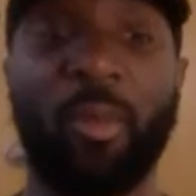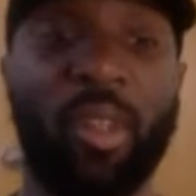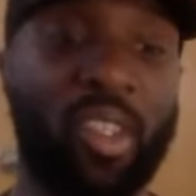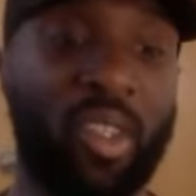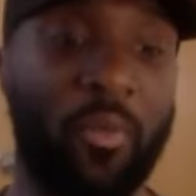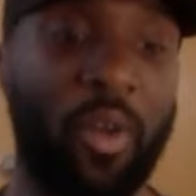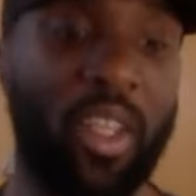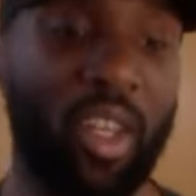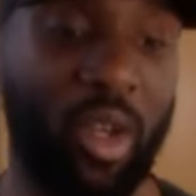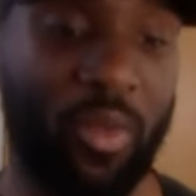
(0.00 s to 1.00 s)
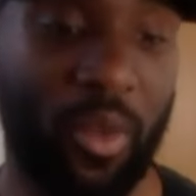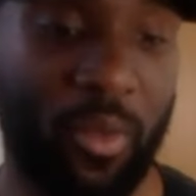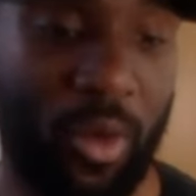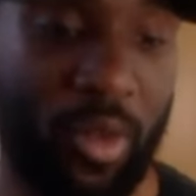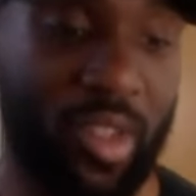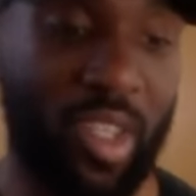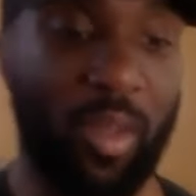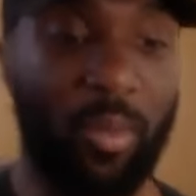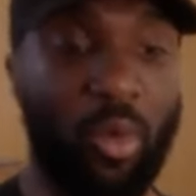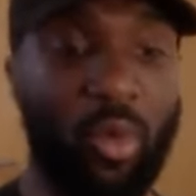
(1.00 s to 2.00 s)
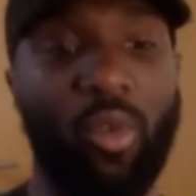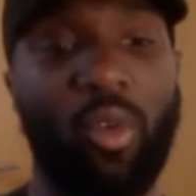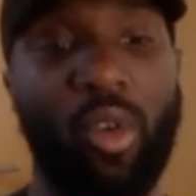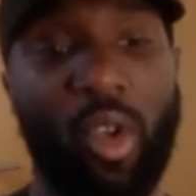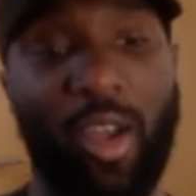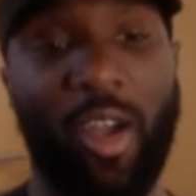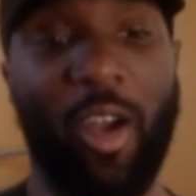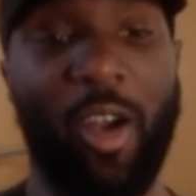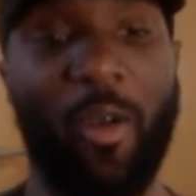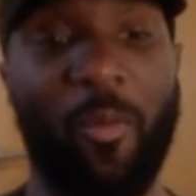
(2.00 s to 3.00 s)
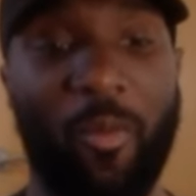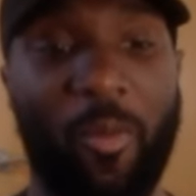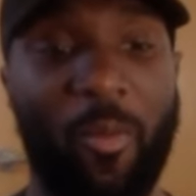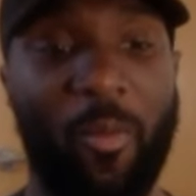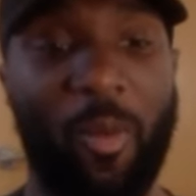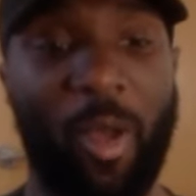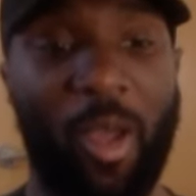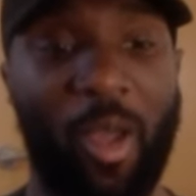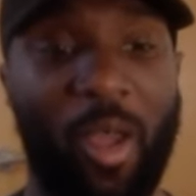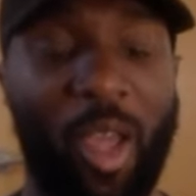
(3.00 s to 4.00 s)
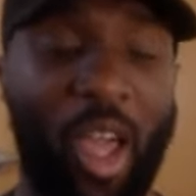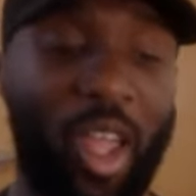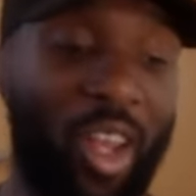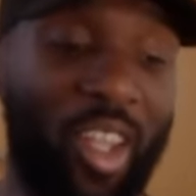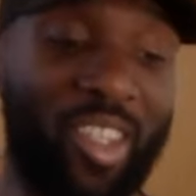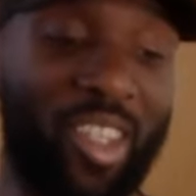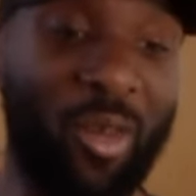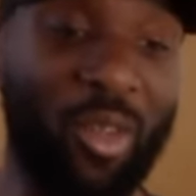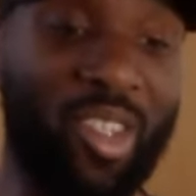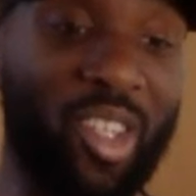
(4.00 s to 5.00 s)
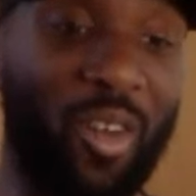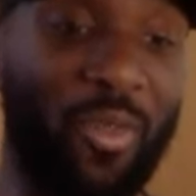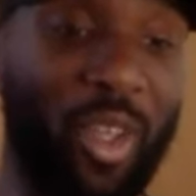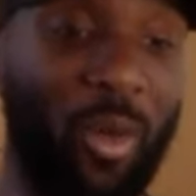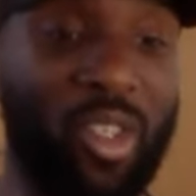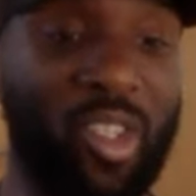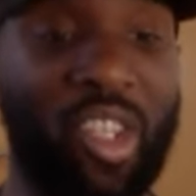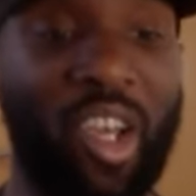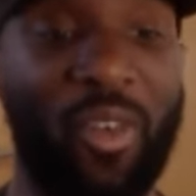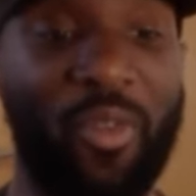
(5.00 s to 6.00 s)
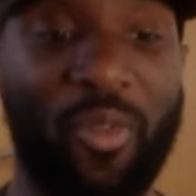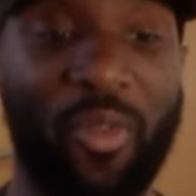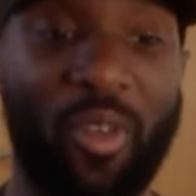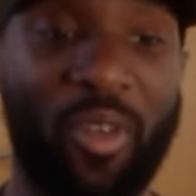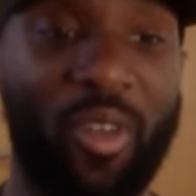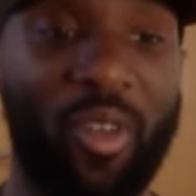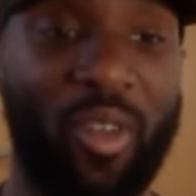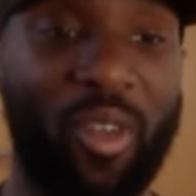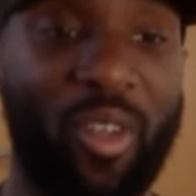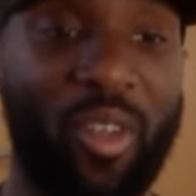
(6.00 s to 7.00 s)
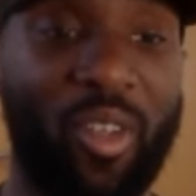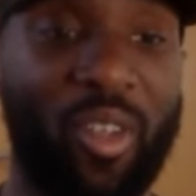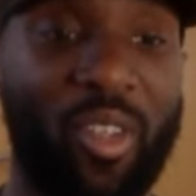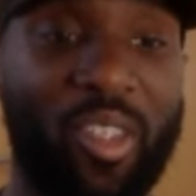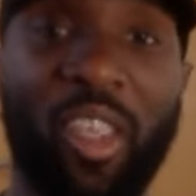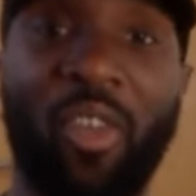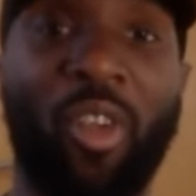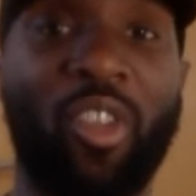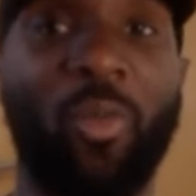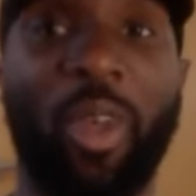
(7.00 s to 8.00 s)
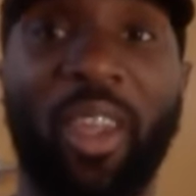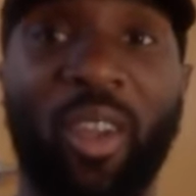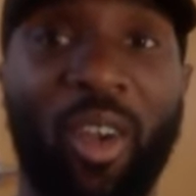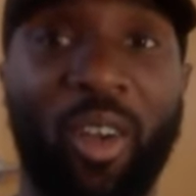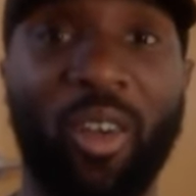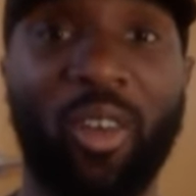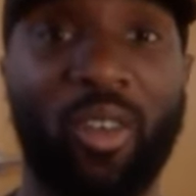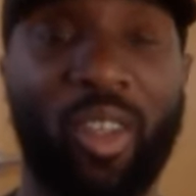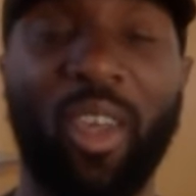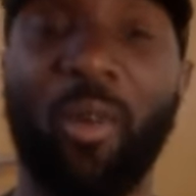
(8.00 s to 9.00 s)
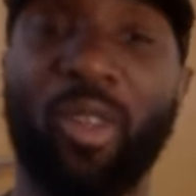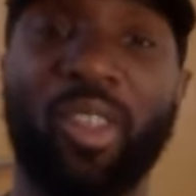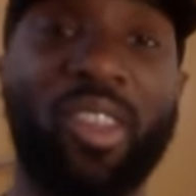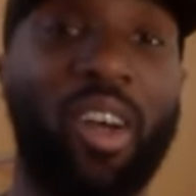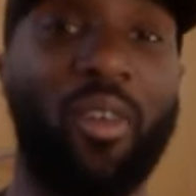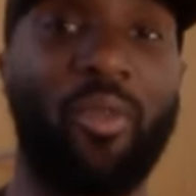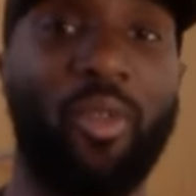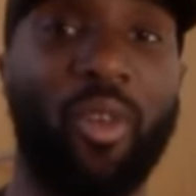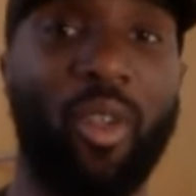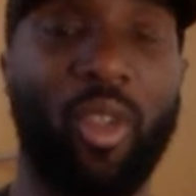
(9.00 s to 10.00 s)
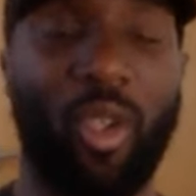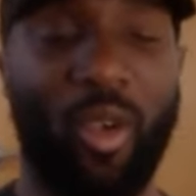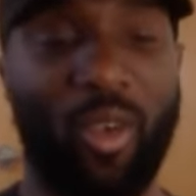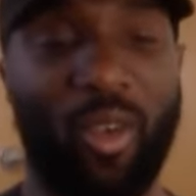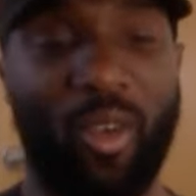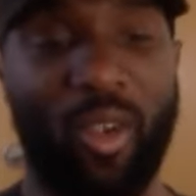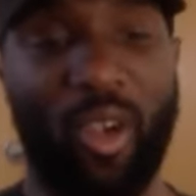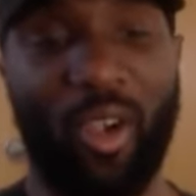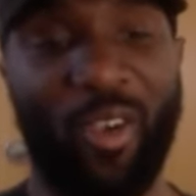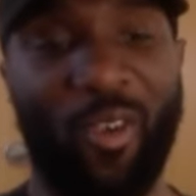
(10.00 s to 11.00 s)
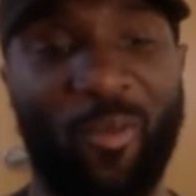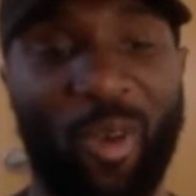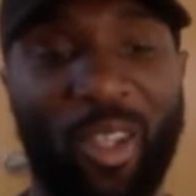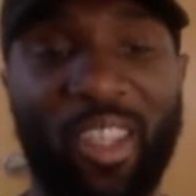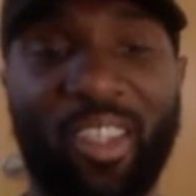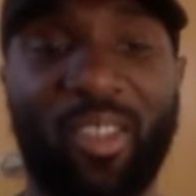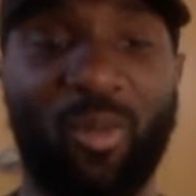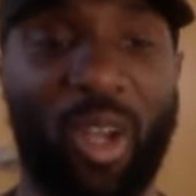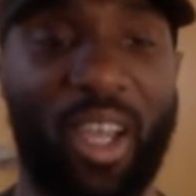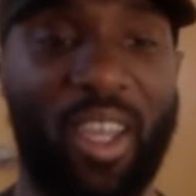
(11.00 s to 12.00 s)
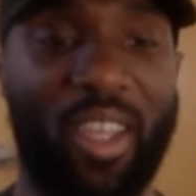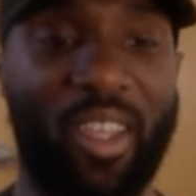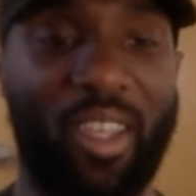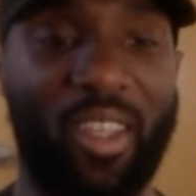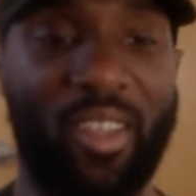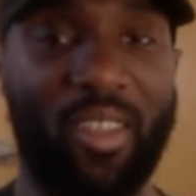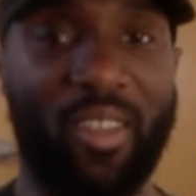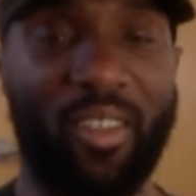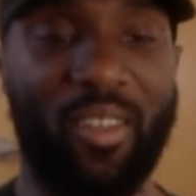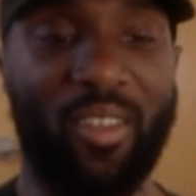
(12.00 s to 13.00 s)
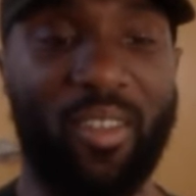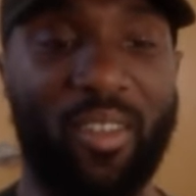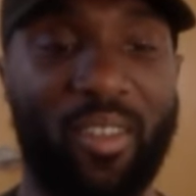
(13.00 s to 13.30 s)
Kidminster finally off the foot of the table. Um, listen, it was tough. It was tough seeing Russell Penn go. It was tough. Um, but this is why mm.